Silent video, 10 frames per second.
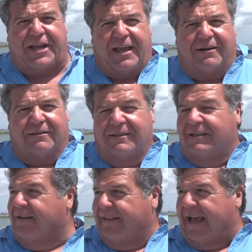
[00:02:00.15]
channel,
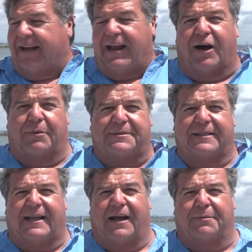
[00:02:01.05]
that helps,
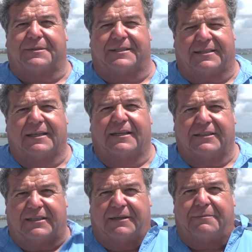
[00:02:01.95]
and that helps us
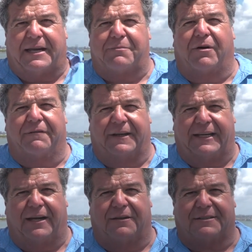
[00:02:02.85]
to make more
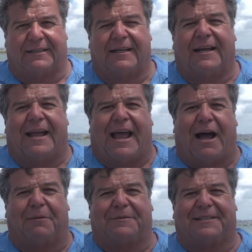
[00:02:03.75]
videos and
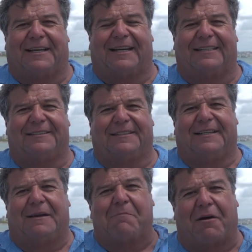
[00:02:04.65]
helps
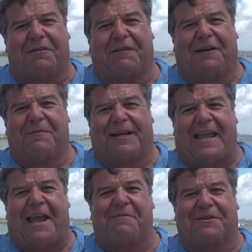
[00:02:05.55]
motivate my
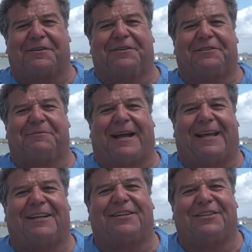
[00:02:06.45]
camera crew, my
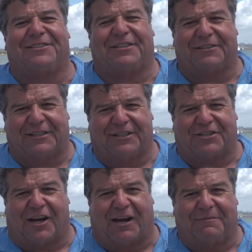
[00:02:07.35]
editors to do a good
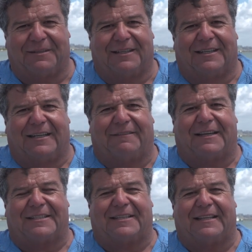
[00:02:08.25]
job if
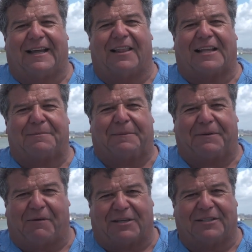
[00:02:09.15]
they see that lots of
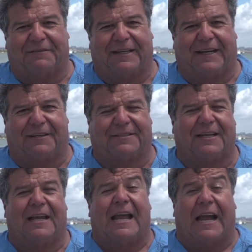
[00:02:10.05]
people are watching the videos.
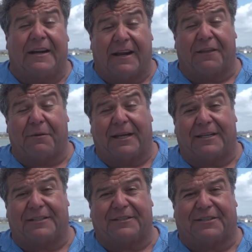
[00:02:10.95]
Another way you
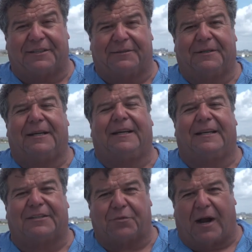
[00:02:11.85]
can do too
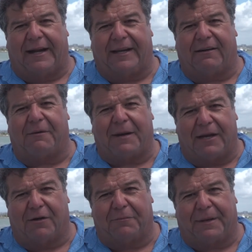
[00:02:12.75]
is right here on my
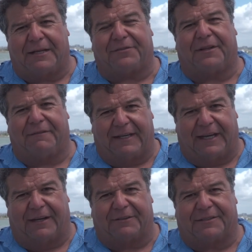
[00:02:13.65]
homepage for the
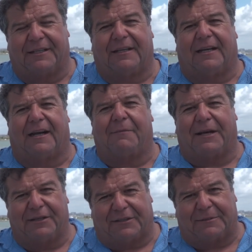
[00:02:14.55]
videos on
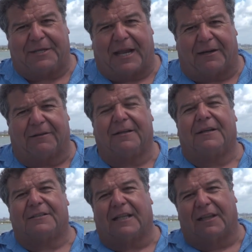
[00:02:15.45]
my YouTube channel,
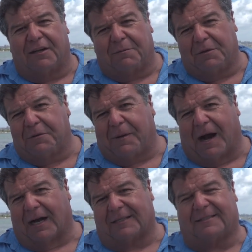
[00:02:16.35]
it's a little blue
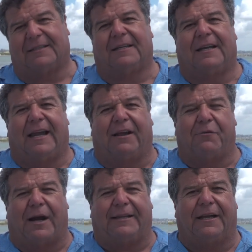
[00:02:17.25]
box. And
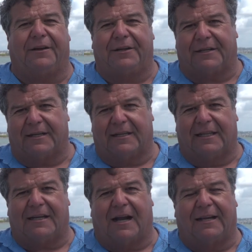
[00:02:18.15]
right there you can
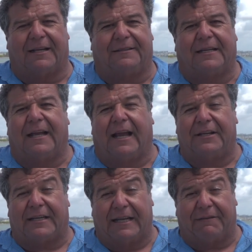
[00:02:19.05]
click on it
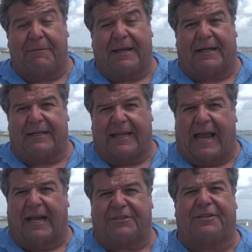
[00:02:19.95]
and you can even make a
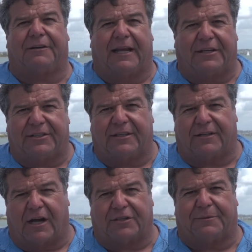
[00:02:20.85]
cash donation
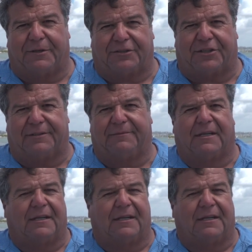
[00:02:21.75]
or contribution,